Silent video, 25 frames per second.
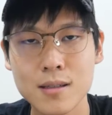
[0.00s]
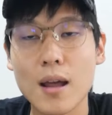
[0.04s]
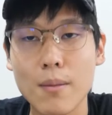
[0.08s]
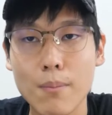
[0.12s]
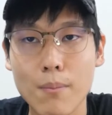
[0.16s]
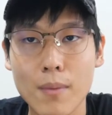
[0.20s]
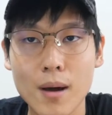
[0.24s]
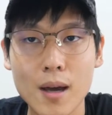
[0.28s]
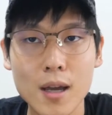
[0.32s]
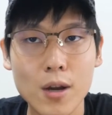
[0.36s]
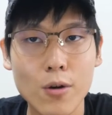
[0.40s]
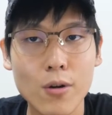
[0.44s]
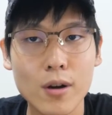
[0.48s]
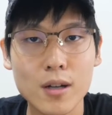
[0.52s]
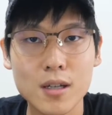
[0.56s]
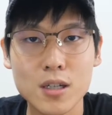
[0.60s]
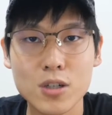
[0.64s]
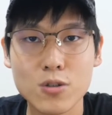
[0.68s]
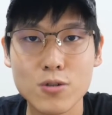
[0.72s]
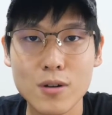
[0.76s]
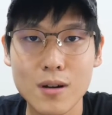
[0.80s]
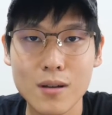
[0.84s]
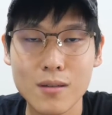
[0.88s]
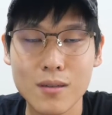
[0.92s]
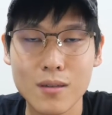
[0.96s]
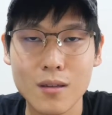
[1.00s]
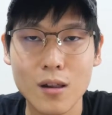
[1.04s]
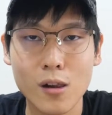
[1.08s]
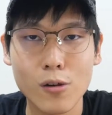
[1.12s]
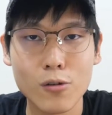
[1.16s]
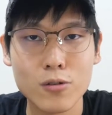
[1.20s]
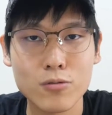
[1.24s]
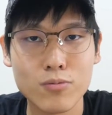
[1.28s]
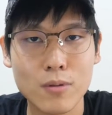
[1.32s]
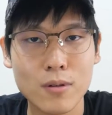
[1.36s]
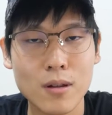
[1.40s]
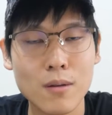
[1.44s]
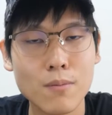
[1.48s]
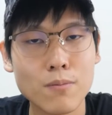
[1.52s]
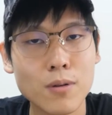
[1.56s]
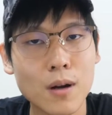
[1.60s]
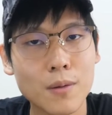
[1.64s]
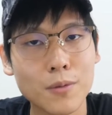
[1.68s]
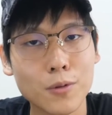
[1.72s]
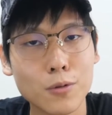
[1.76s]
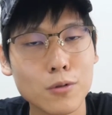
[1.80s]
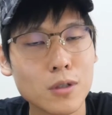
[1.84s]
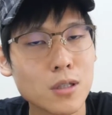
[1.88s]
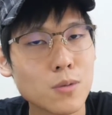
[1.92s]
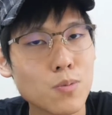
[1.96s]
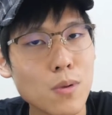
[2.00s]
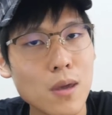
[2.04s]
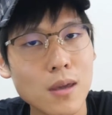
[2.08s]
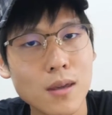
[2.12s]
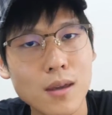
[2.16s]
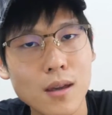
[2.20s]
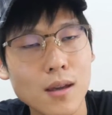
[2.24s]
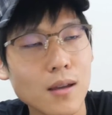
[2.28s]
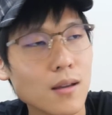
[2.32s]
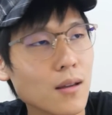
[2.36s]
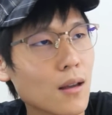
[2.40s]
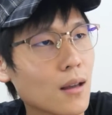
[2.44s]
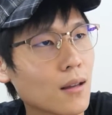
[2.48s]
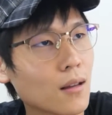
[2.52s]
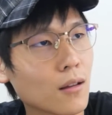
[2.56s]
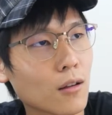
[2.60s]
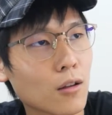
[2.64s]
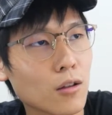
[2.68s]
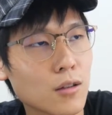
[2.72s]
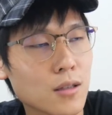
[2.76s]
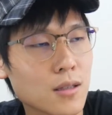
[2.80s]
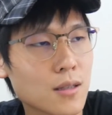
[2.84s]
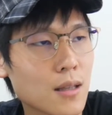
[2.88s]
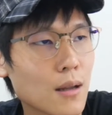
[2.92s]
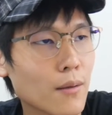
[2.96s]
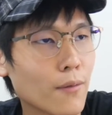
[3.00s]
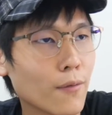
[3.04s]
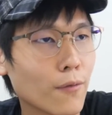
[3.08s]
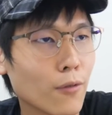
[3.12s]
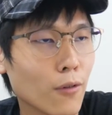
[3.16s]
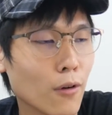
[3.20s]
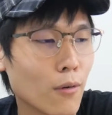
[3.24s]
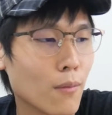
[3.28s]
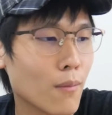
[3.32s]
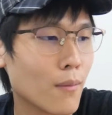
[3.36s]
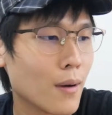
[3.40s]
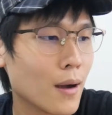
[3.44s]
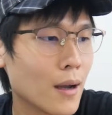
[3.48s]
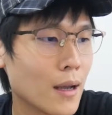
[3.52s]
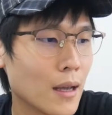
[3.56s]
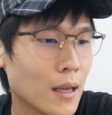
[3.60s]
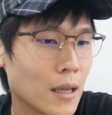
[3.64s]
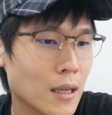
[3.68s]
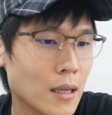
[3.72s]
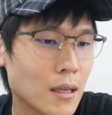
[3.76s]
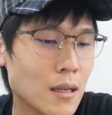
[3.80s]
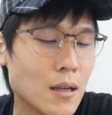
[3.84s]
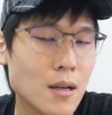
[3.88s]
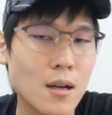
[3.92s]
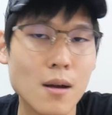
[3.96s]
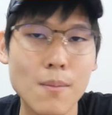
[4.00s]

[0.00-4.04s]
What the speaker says: And my greatest strength has always been impromptu speaking, and it could stem from my